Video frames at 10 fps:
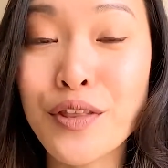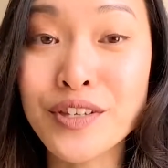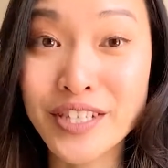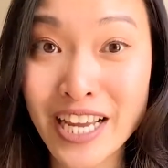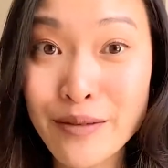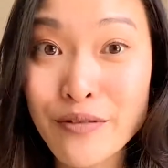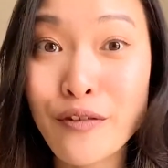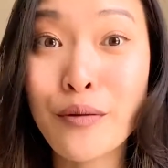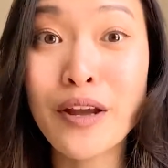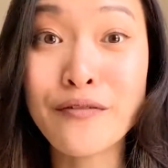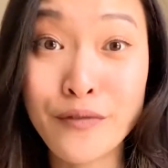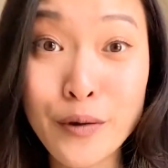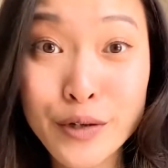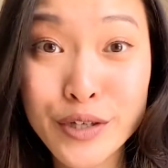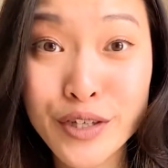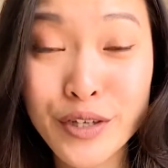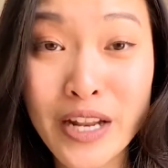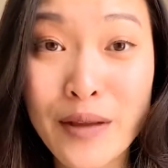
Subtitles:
the day before my photo shoot